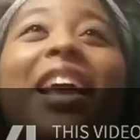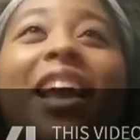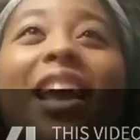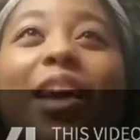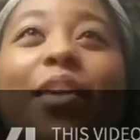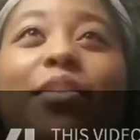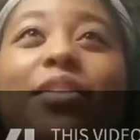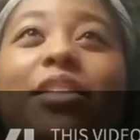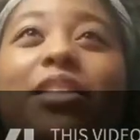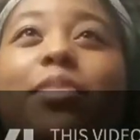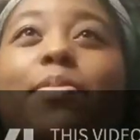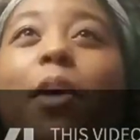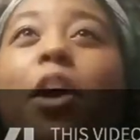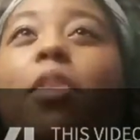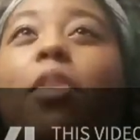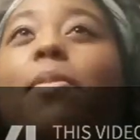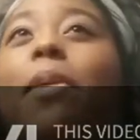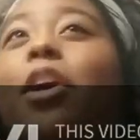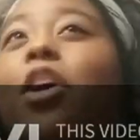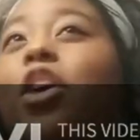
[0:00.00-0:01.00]
It was inspired
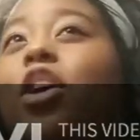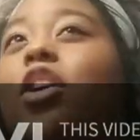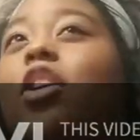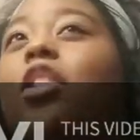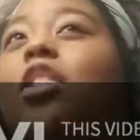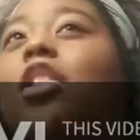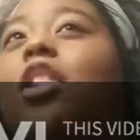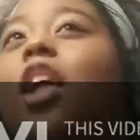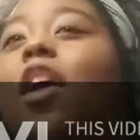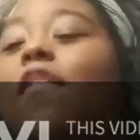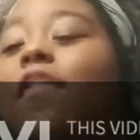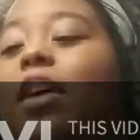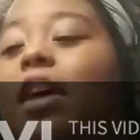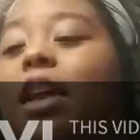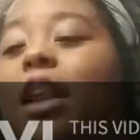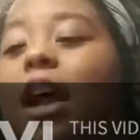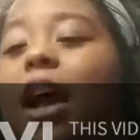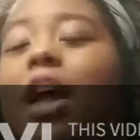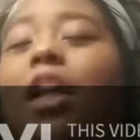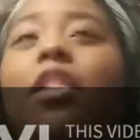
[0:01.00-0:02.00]
by her. Love it.
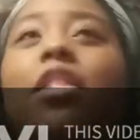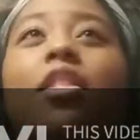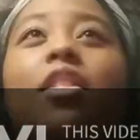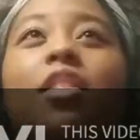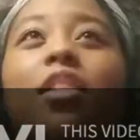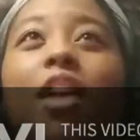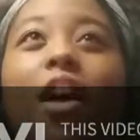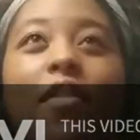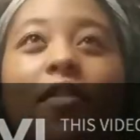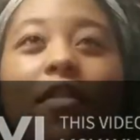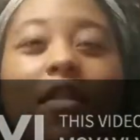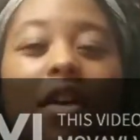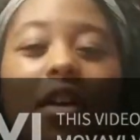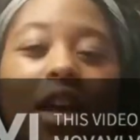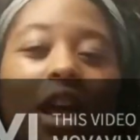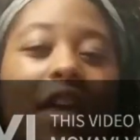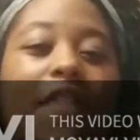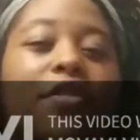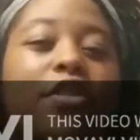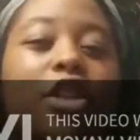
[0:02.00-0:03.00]

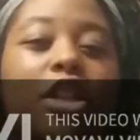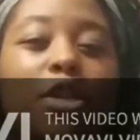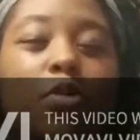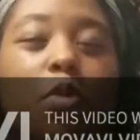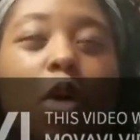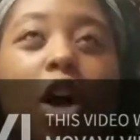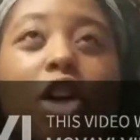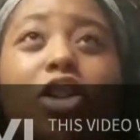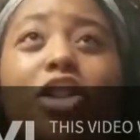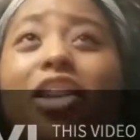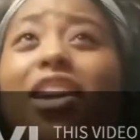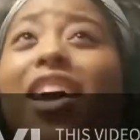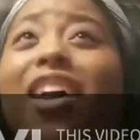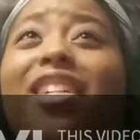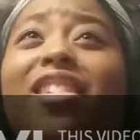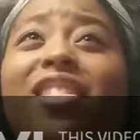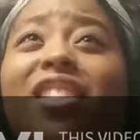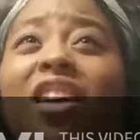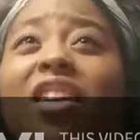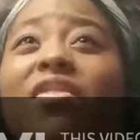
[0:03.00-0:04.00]
If she's watching, I
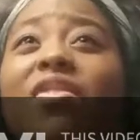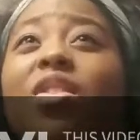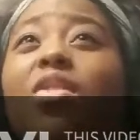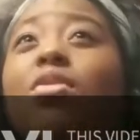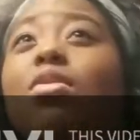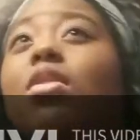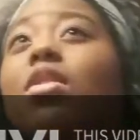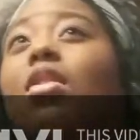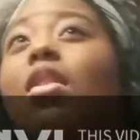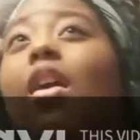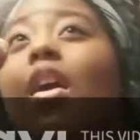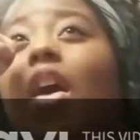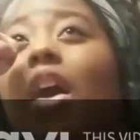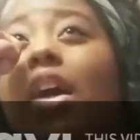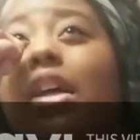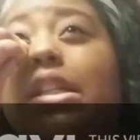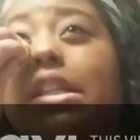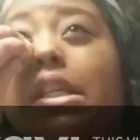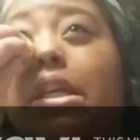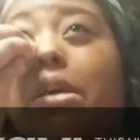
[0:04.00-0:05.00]
love you. You're
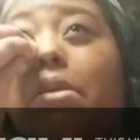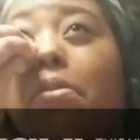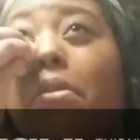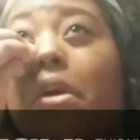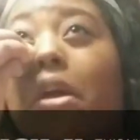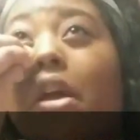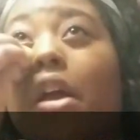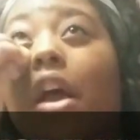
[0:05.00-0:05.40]
awesome.